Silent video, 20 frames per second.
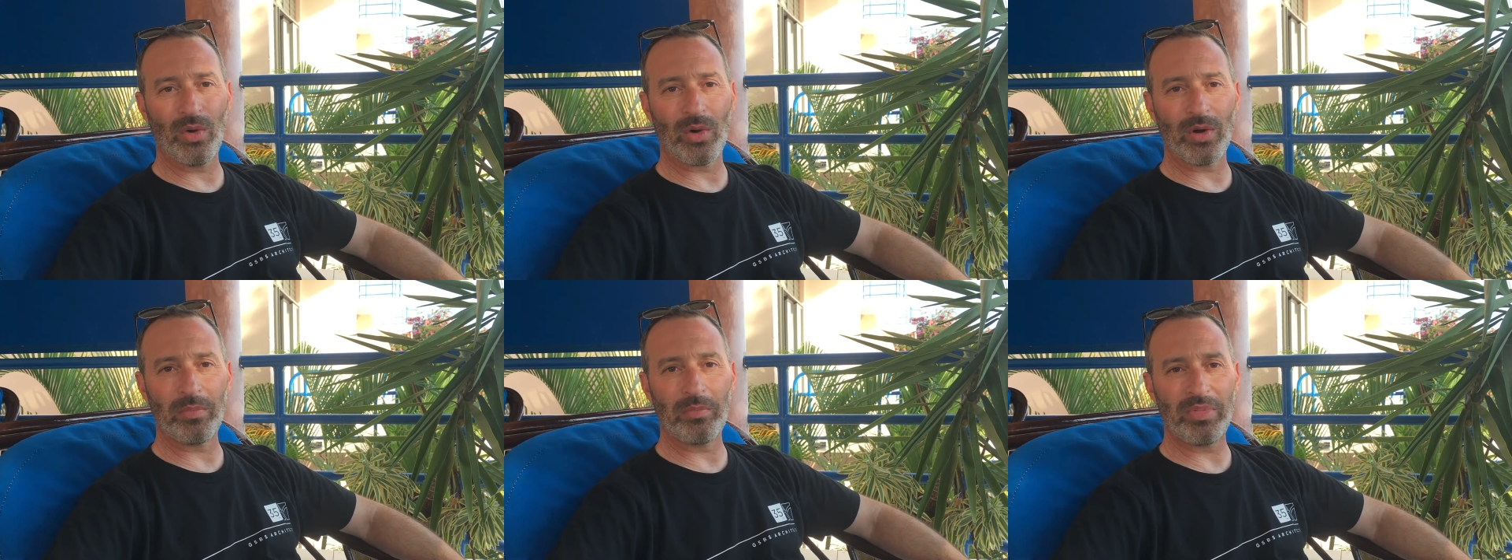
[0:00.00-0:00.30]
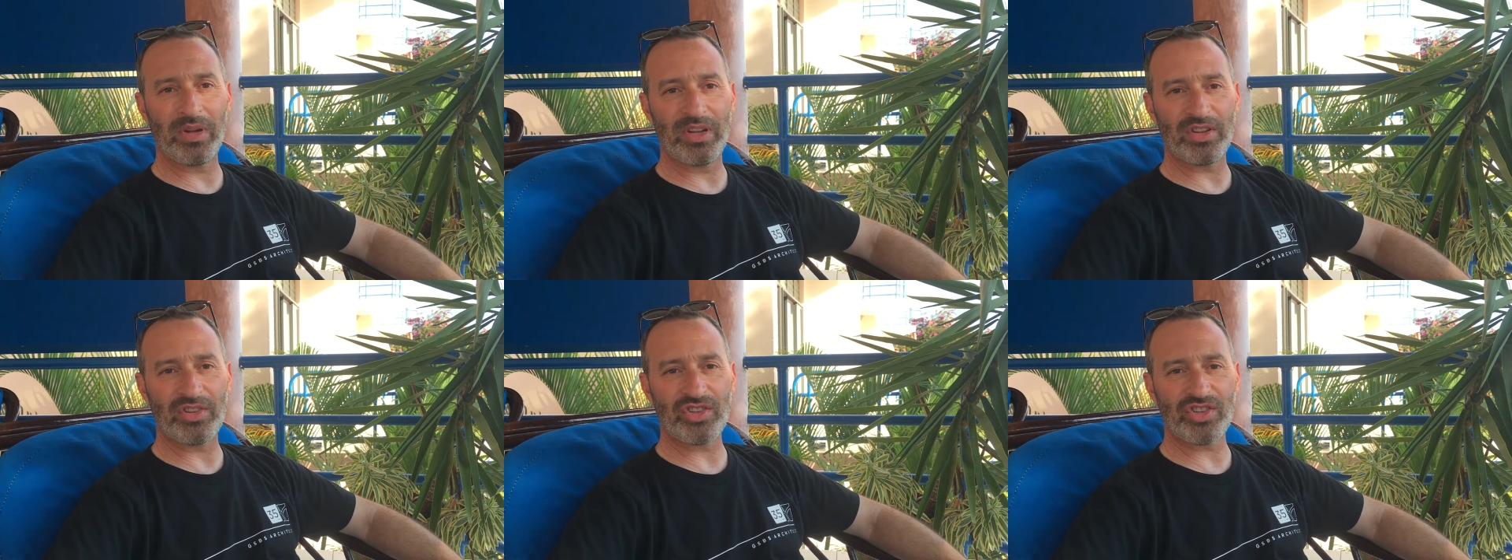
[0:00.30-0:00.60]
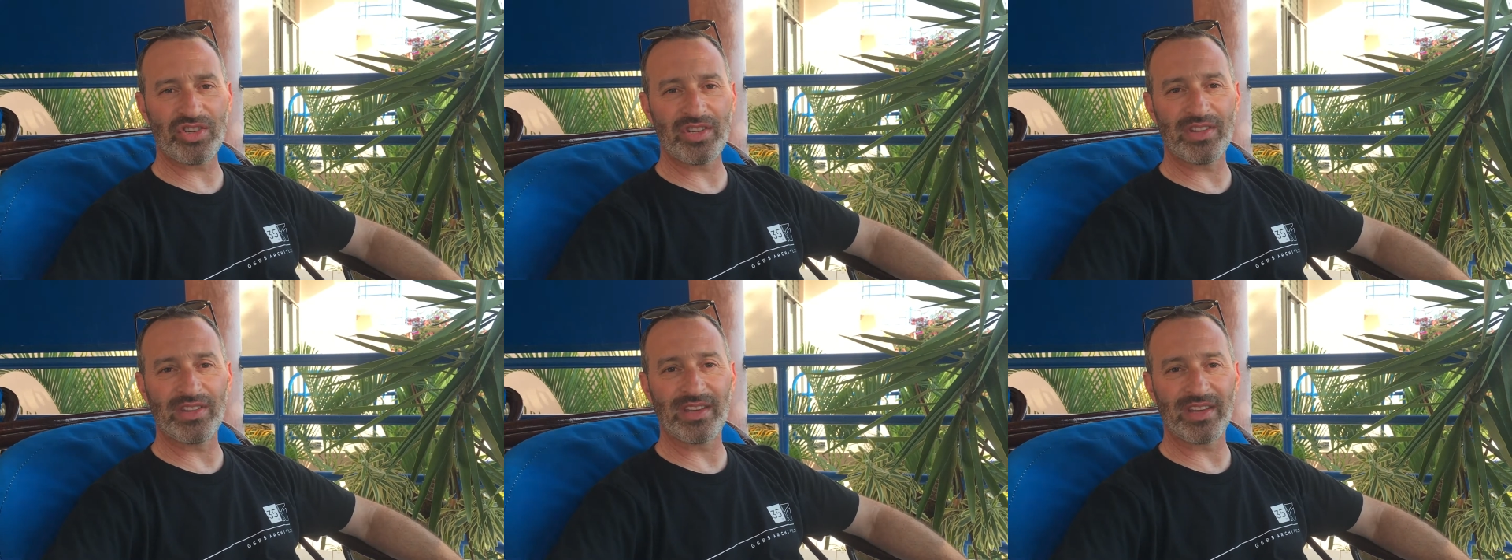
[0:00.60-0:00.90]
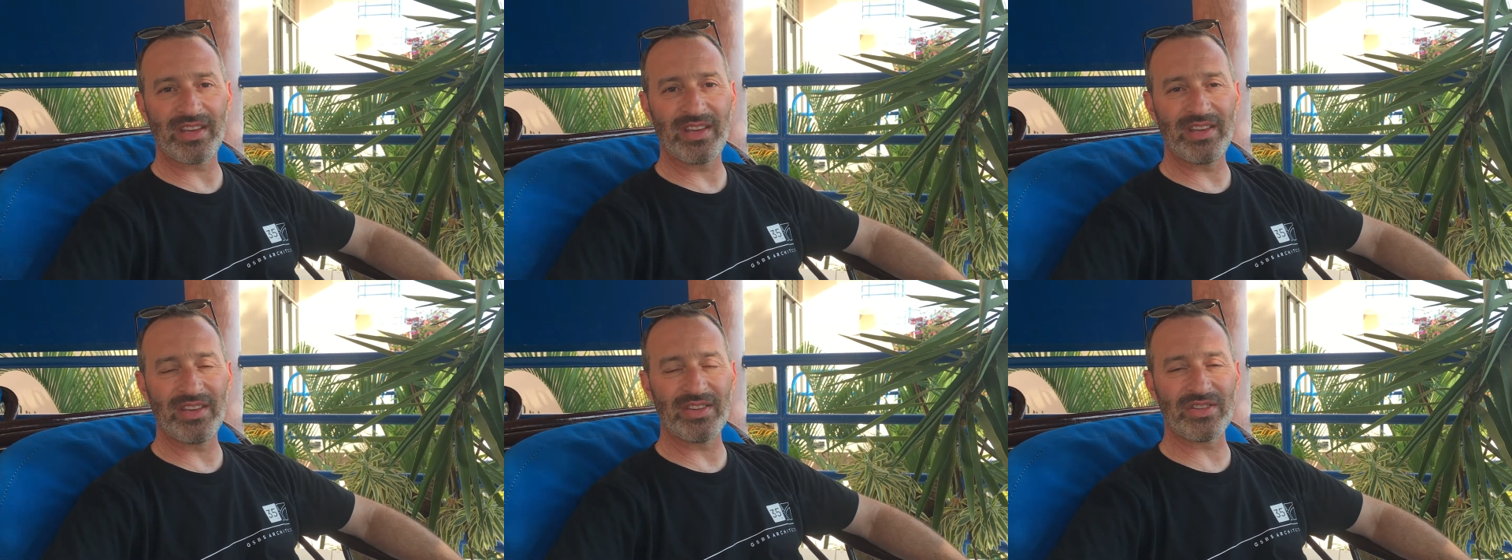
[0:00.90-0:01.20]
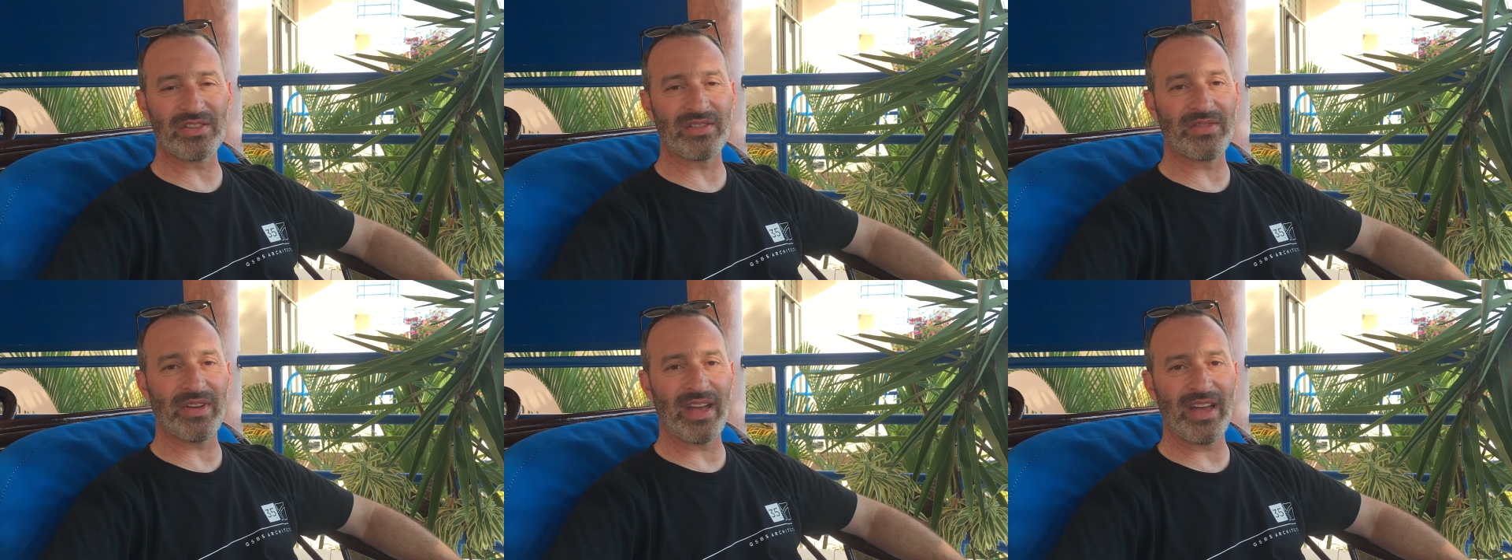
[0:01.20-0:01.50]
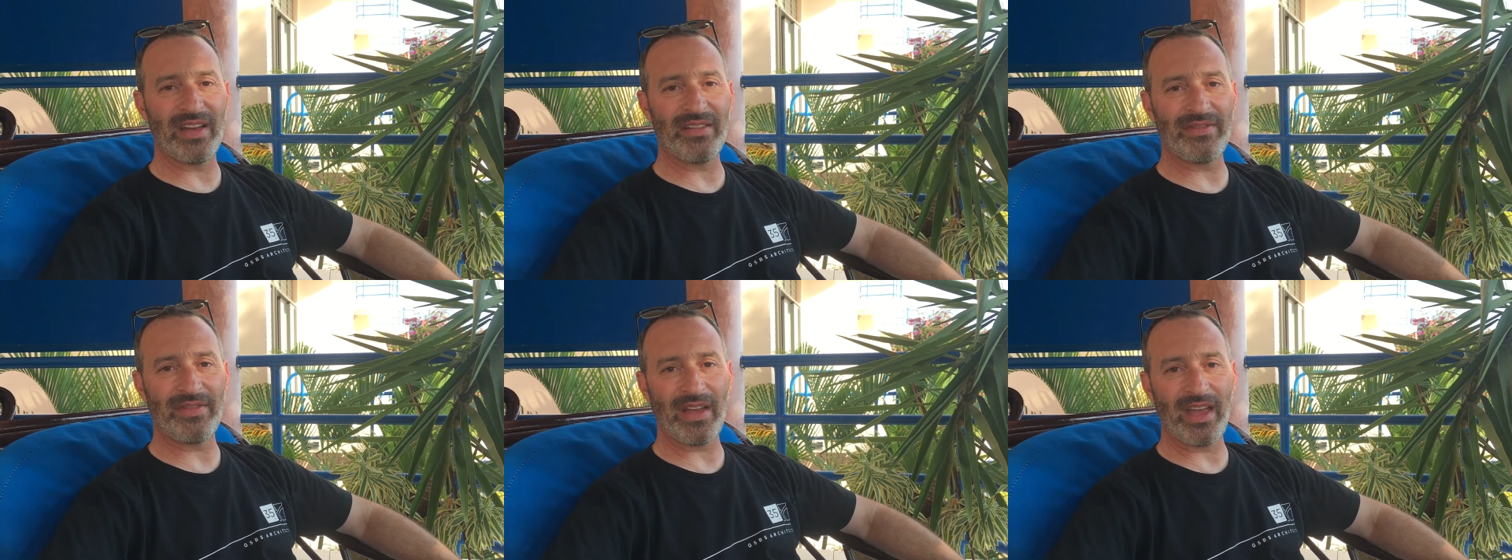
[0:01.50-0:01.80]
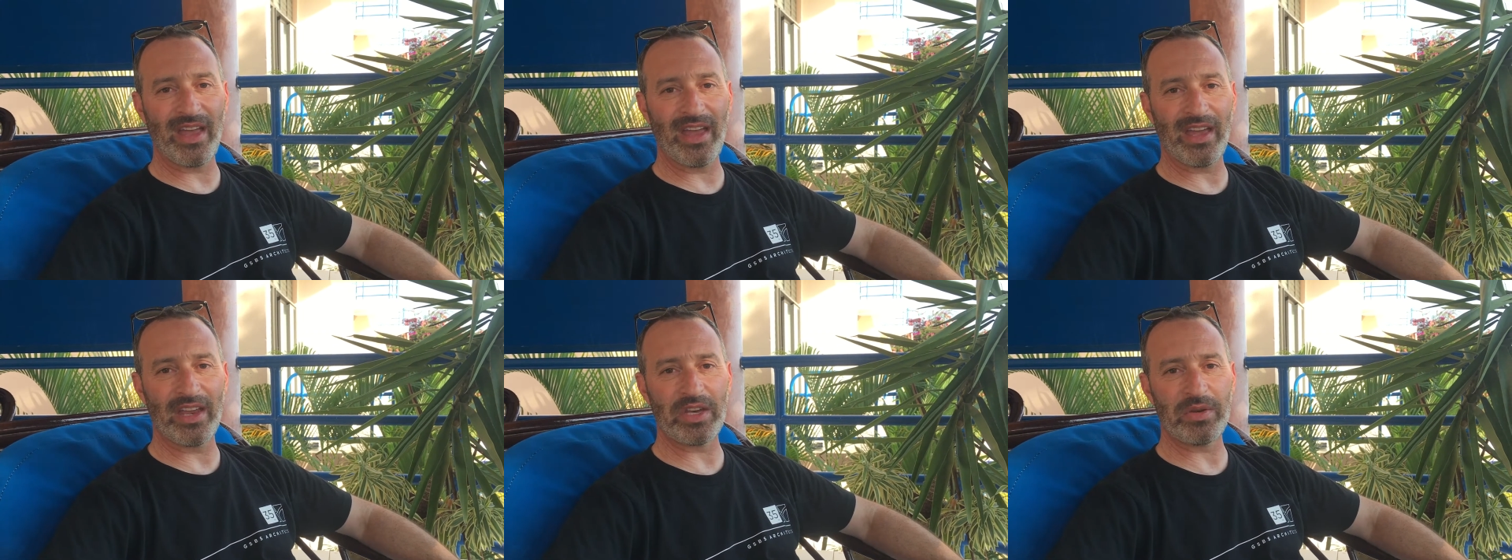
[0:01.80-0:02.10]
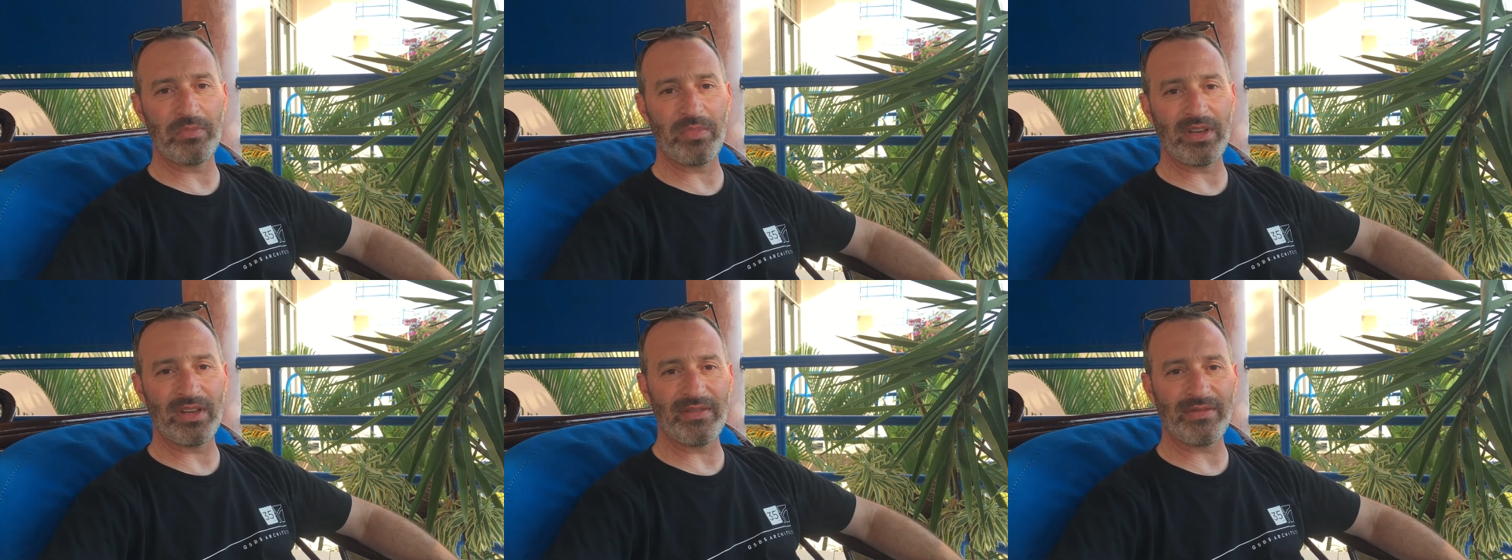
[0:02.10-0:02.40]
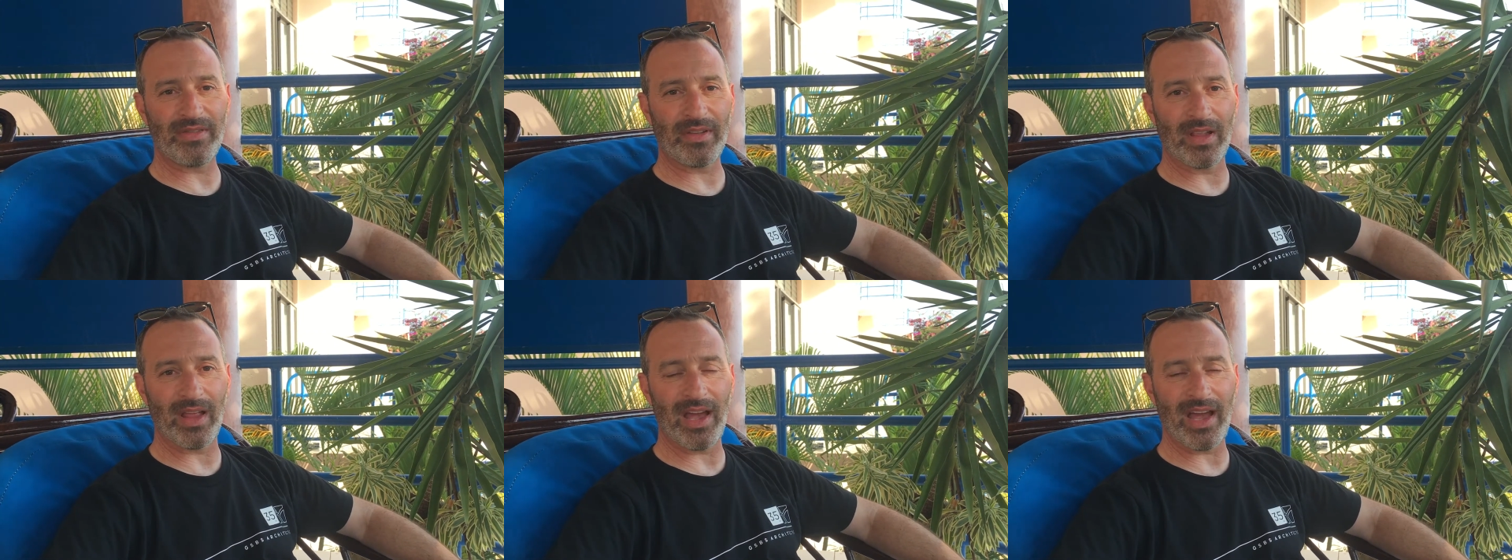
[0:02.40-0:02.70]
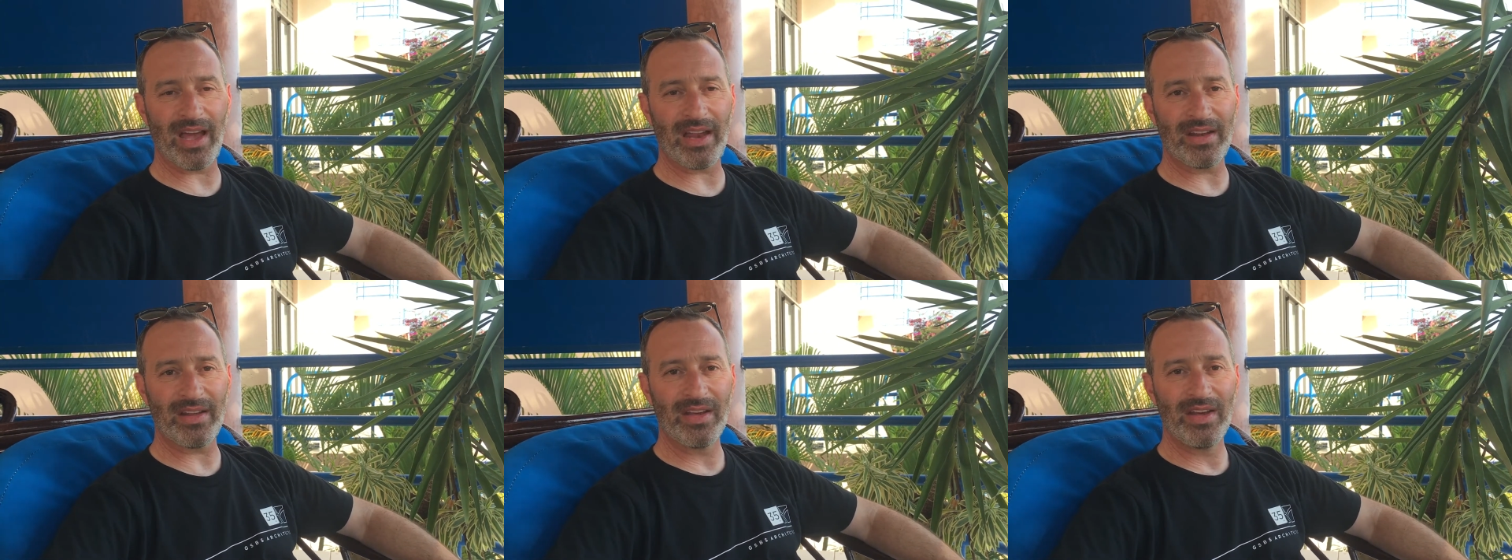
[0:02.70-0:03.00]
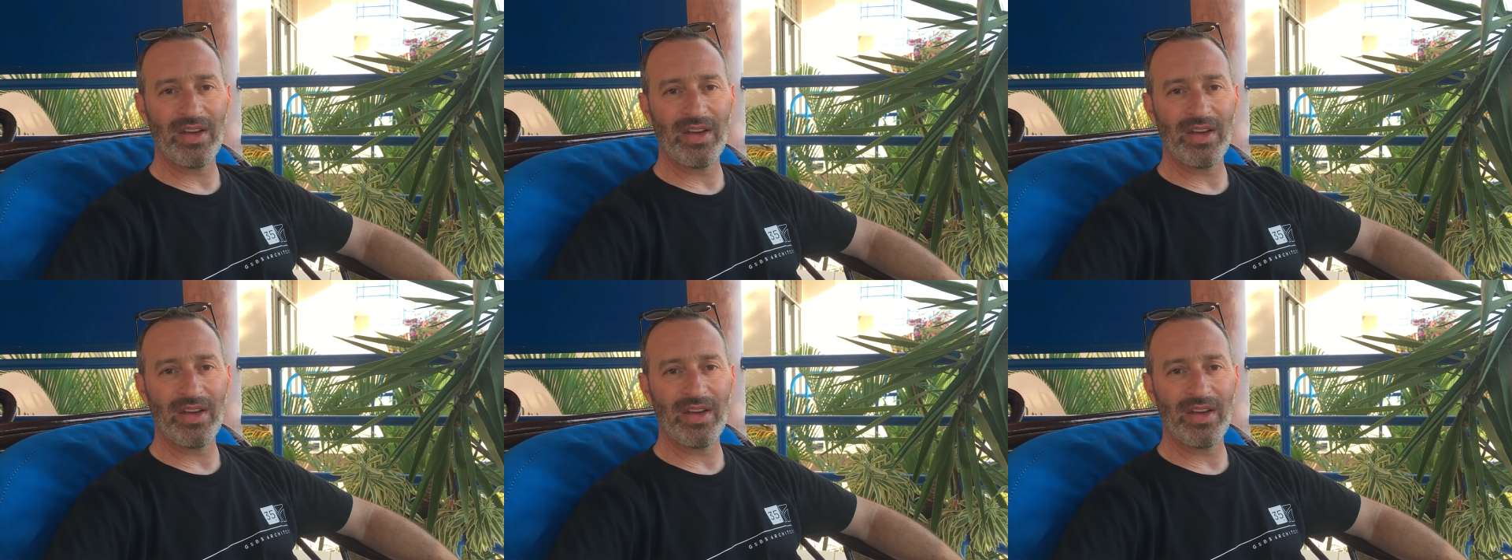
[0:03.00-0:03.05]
horn pitched in the keys of F and B flat.